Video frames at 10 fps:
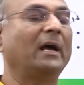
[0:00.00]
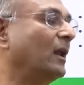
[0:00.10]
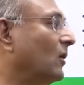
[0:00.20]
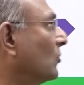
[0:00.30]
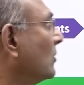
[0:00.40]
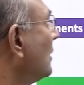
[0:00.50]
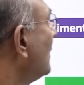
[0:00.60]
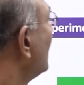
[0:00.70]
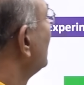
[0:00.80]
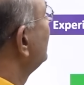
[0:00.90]
allowed.
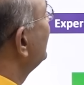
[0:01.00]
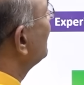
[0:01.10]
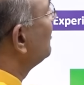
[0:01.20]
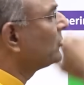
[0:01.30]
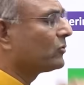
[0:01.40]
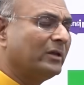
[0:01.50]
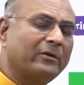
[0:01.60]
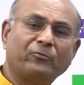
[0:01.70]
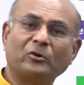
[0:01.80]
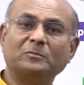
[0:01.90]
Think about
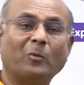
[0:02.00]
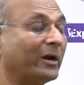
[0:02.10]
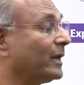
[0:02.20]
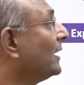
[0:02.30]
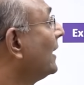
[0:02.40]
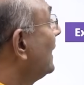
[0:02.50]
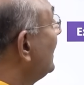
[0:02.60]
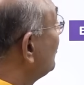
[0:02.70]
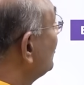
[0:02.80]
Rutherford's model. In